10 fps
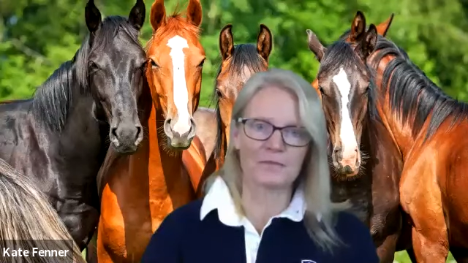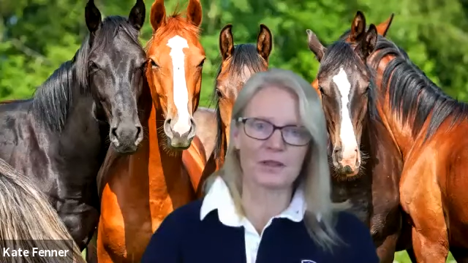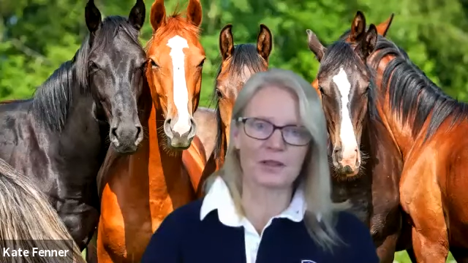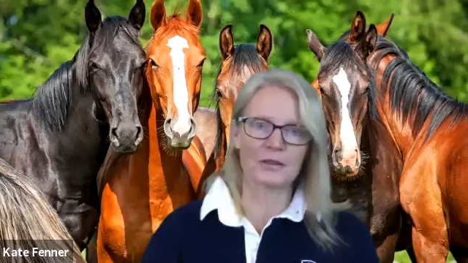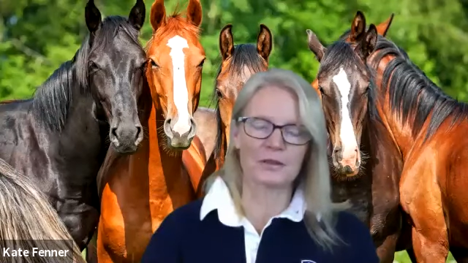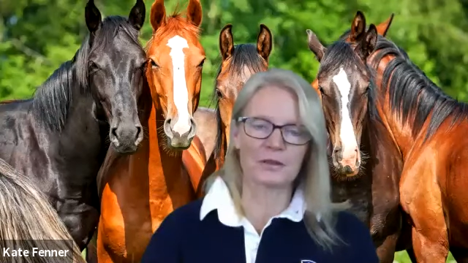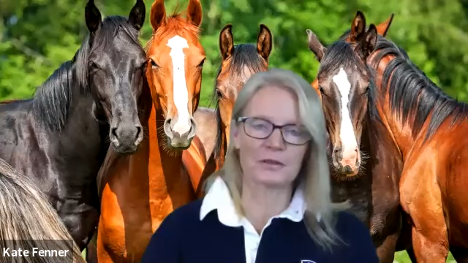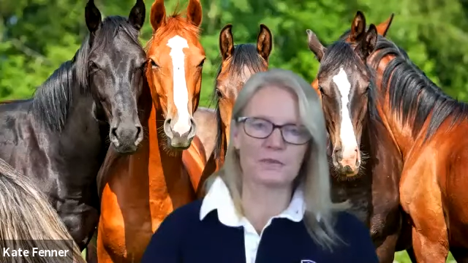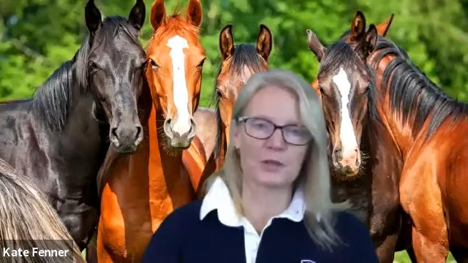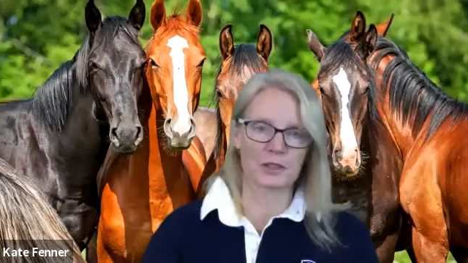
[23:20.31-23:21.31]

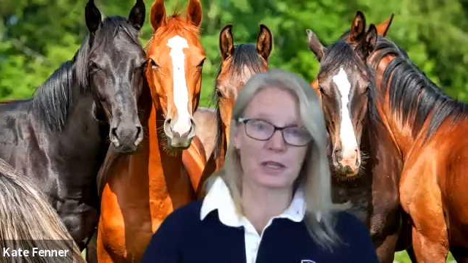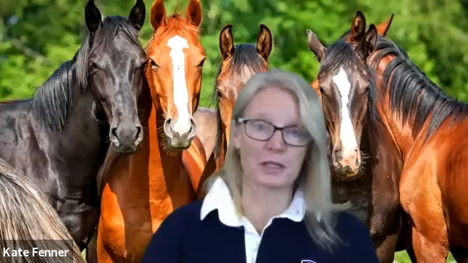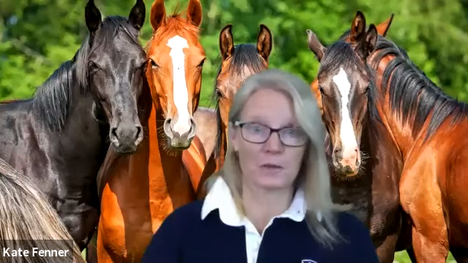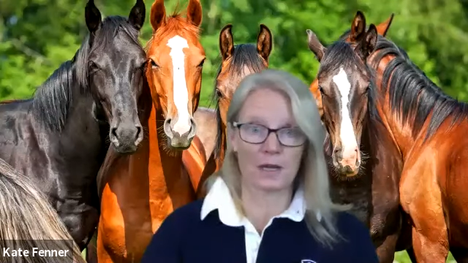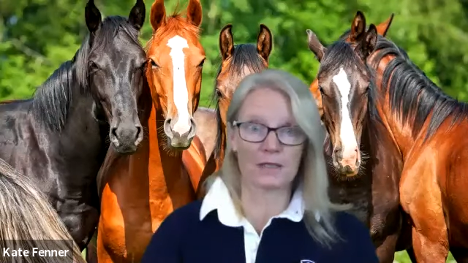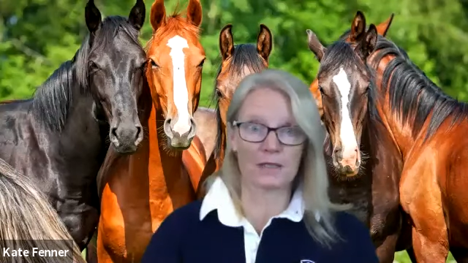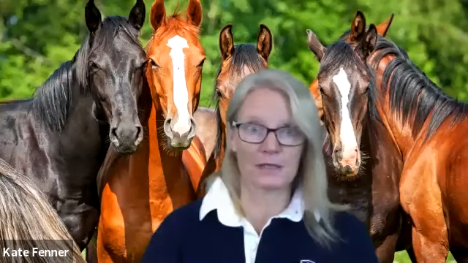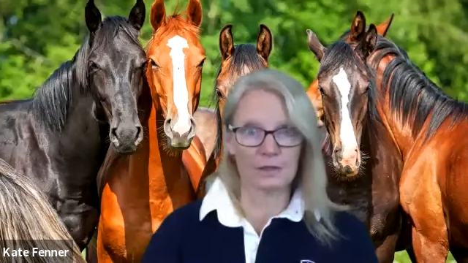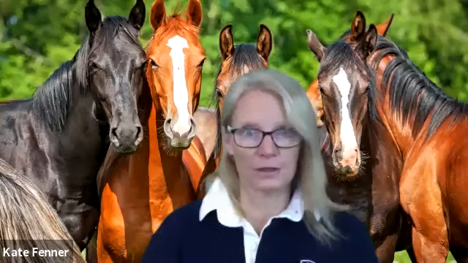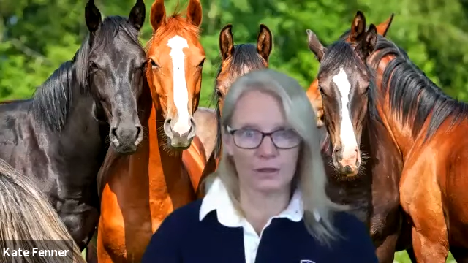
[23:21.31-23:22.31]
The dressage riders
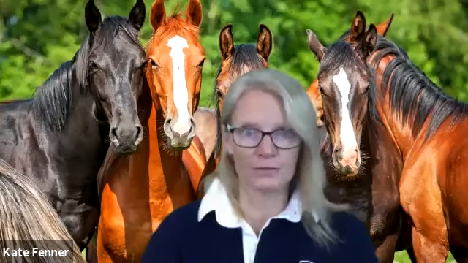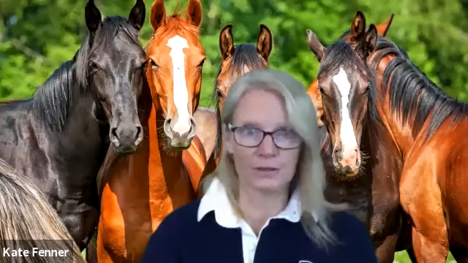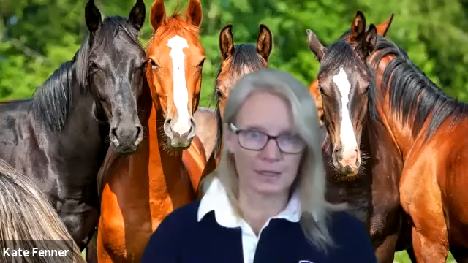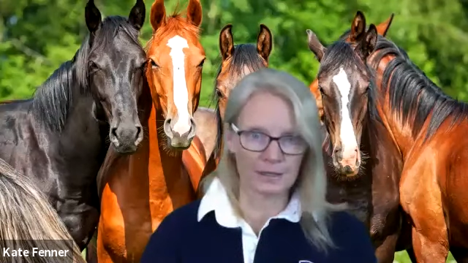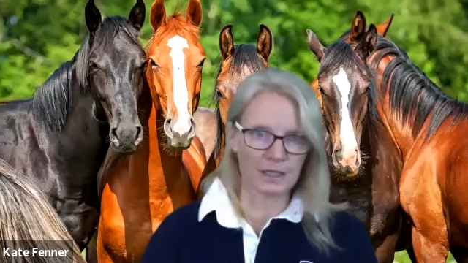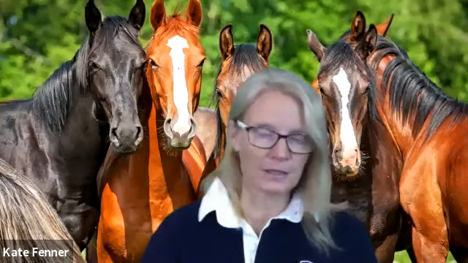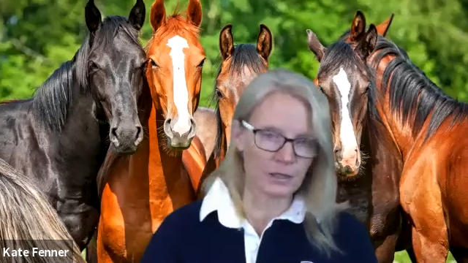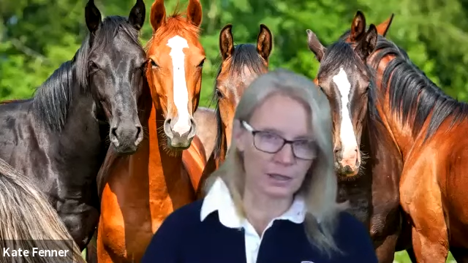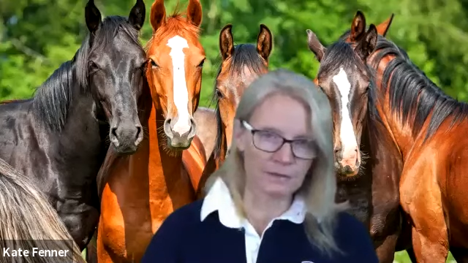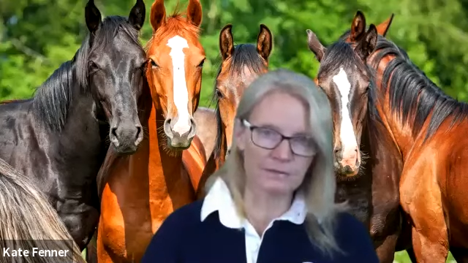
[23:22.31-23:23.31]
have a lot of rein
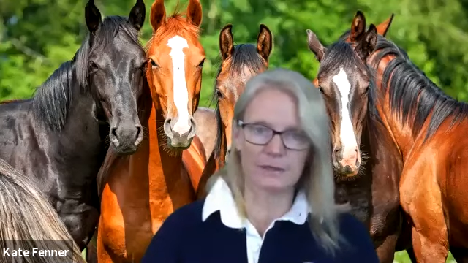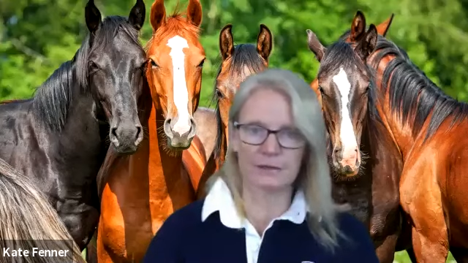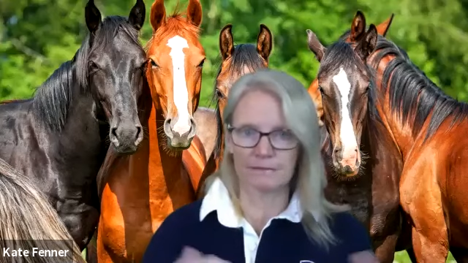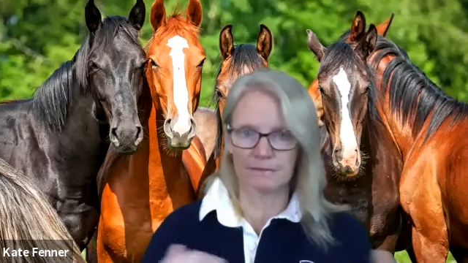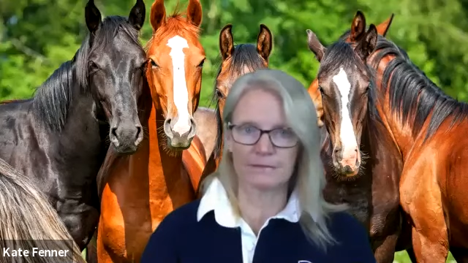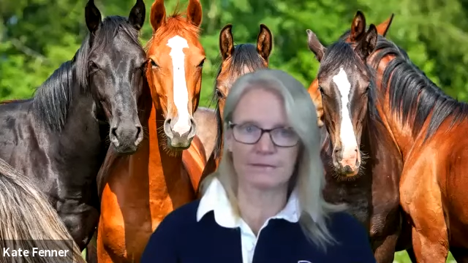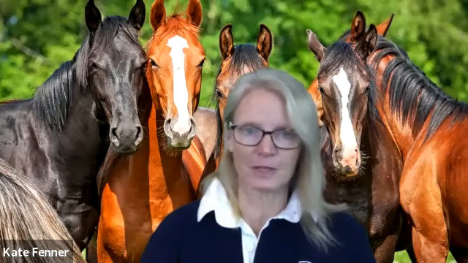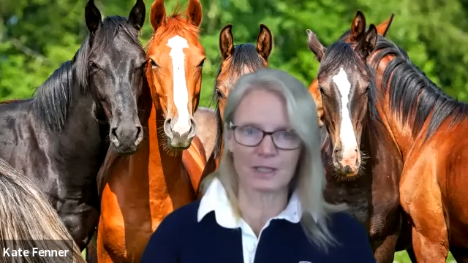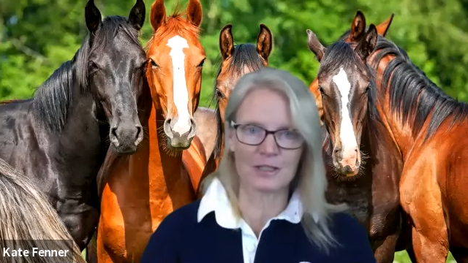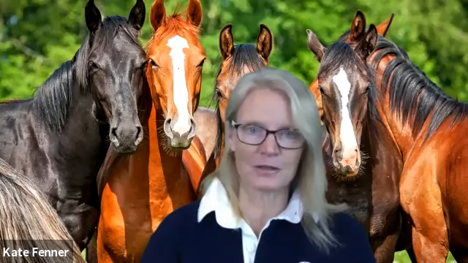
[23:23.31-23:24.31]
tension. The
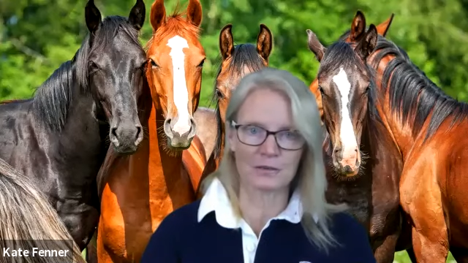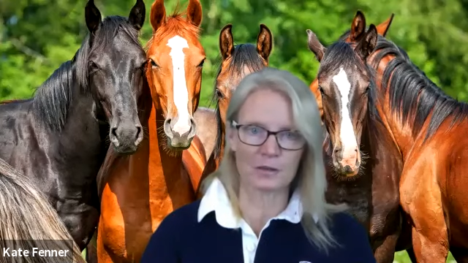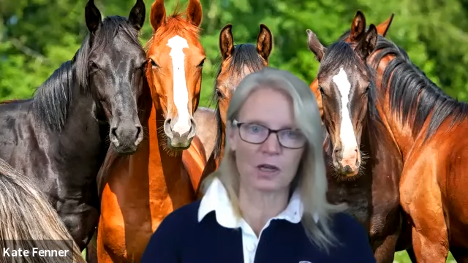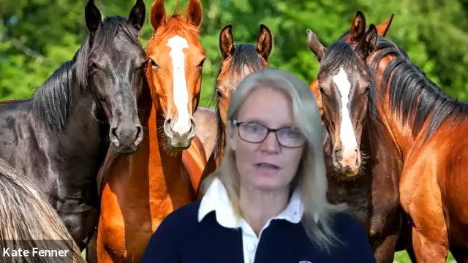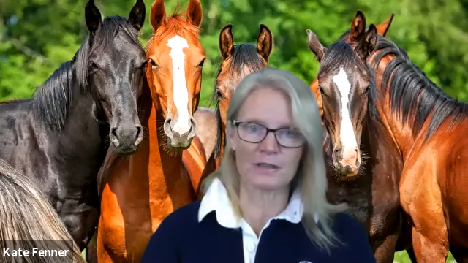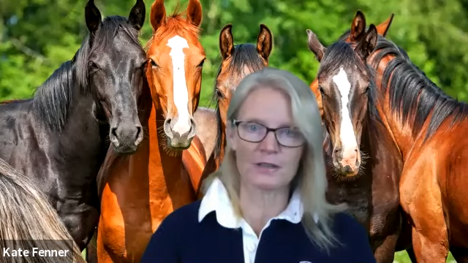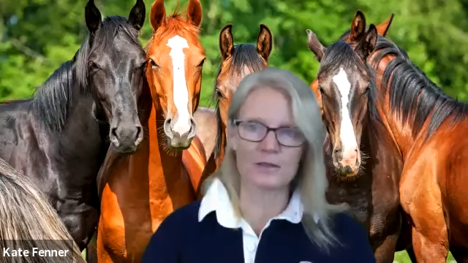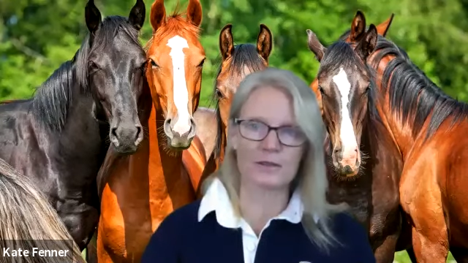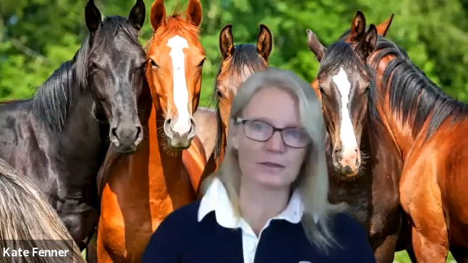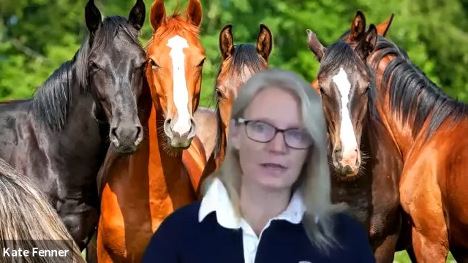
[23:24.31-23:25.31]
pleasure
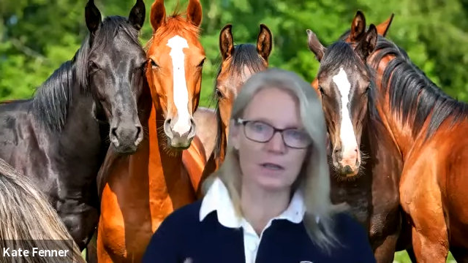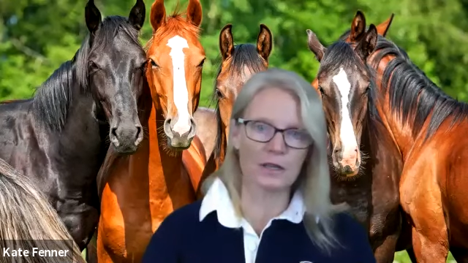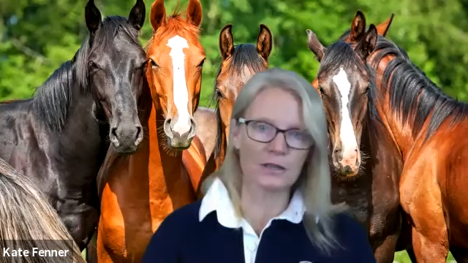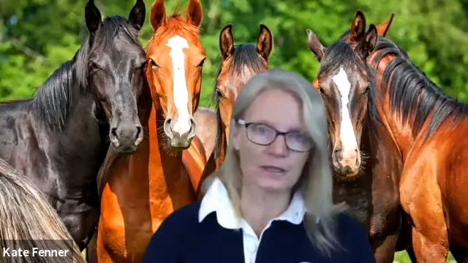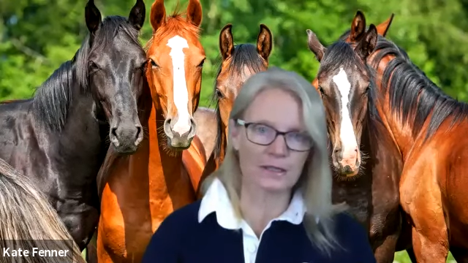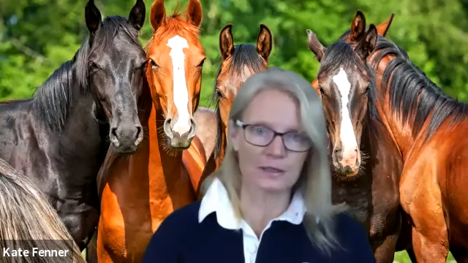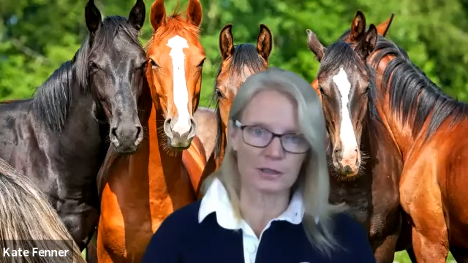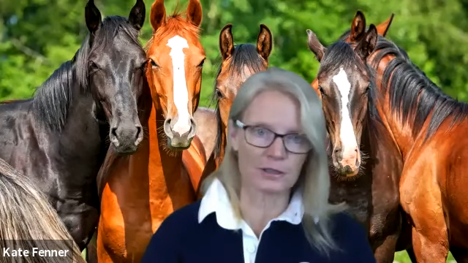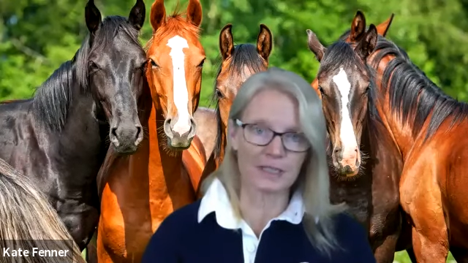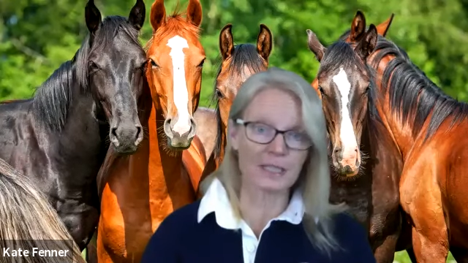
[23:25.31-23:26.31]
riders have no rein
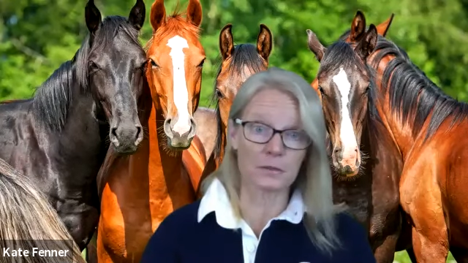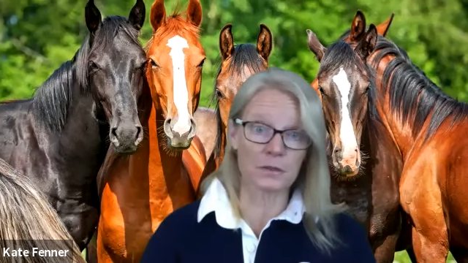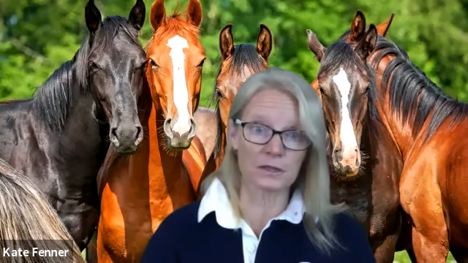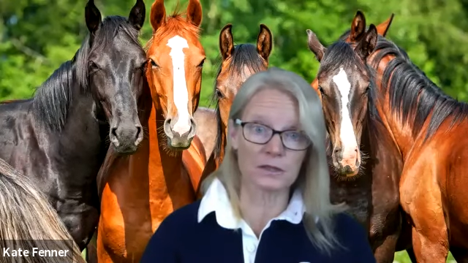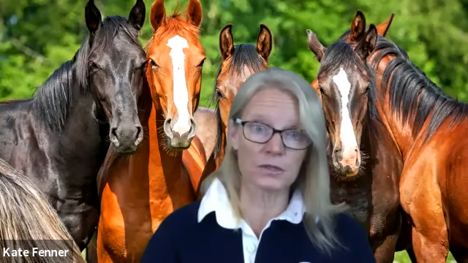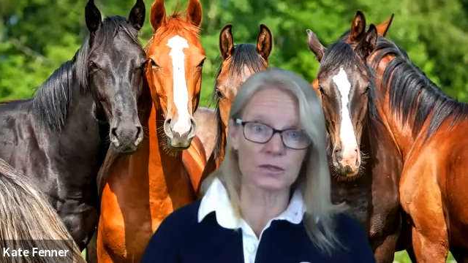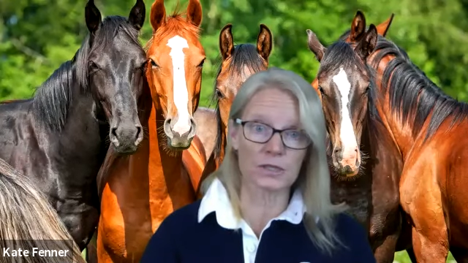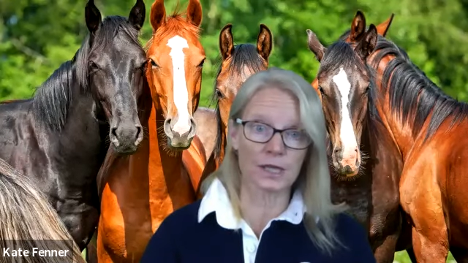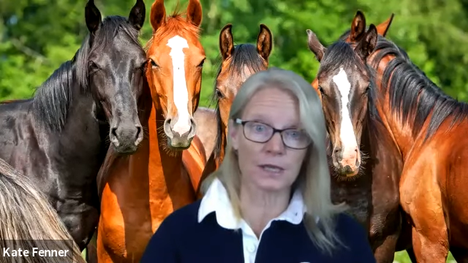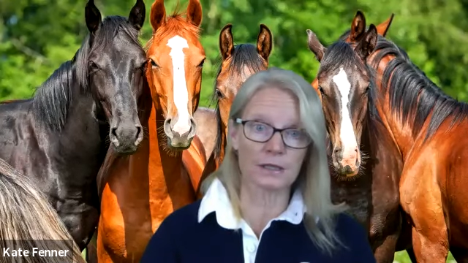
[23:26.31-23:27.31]
tension. That's what it looks
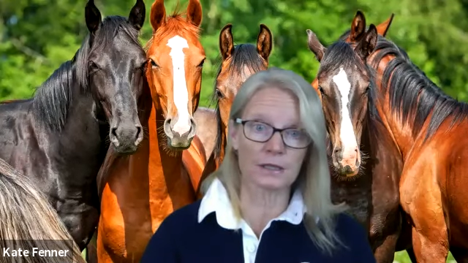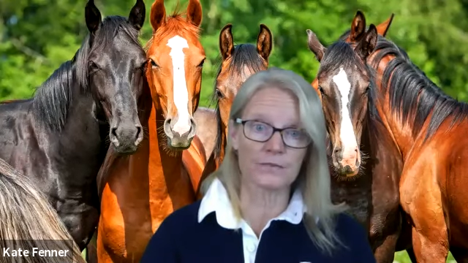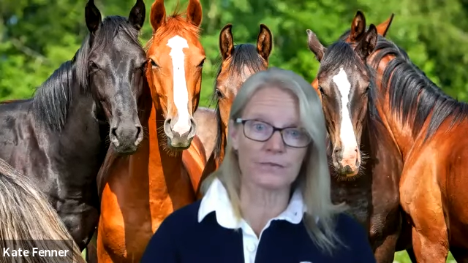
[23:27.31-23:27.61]
like.